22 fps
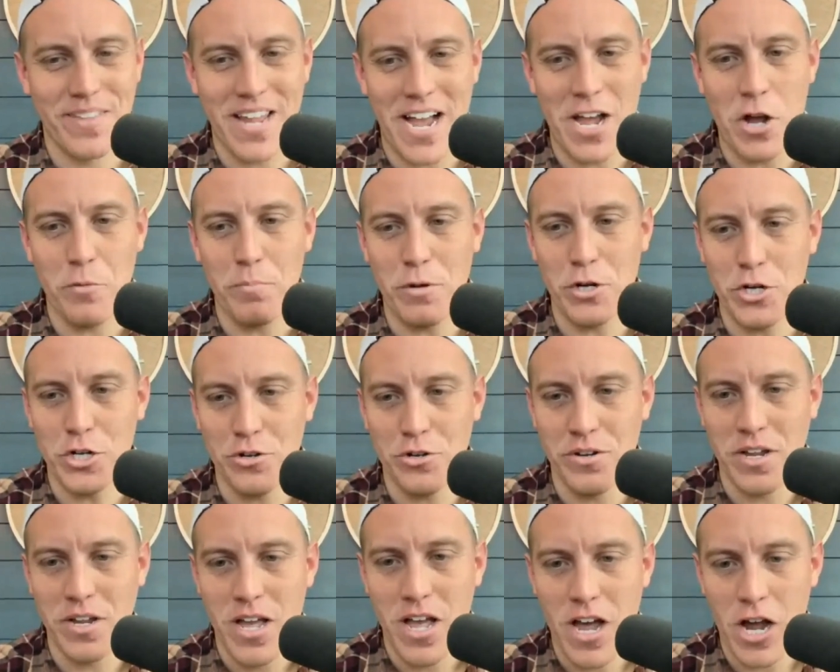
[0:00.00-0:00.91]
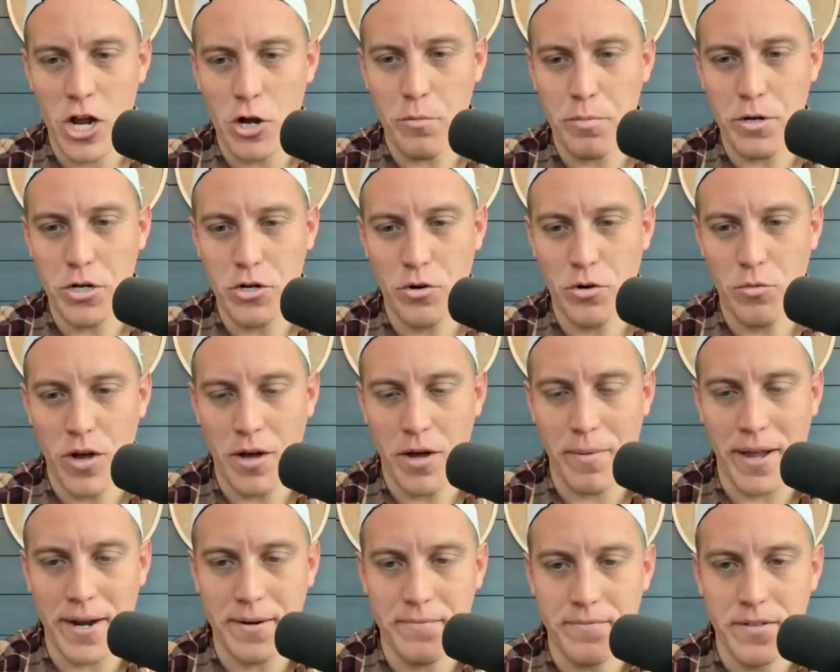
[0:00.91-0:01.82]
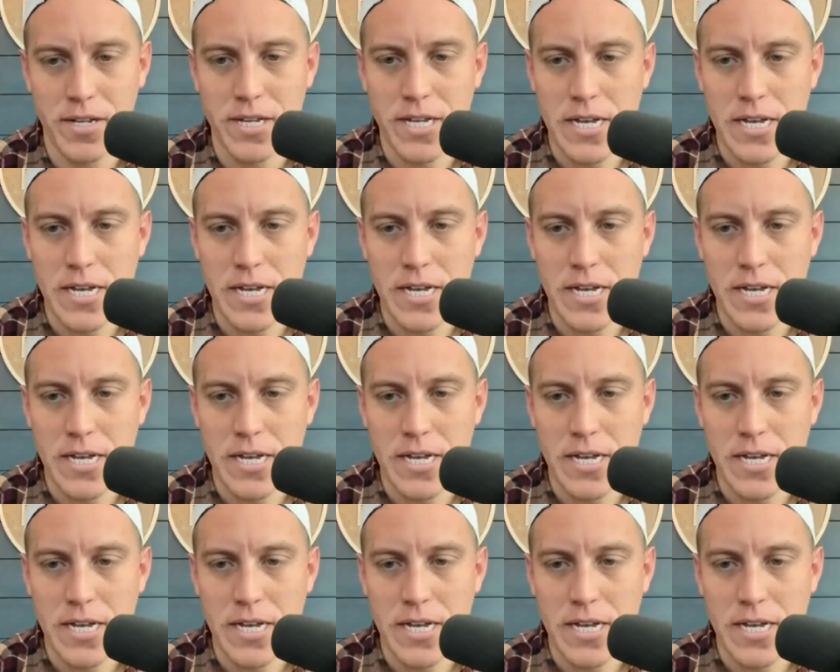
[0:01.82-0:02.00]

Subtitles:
I hope you're doing well, man.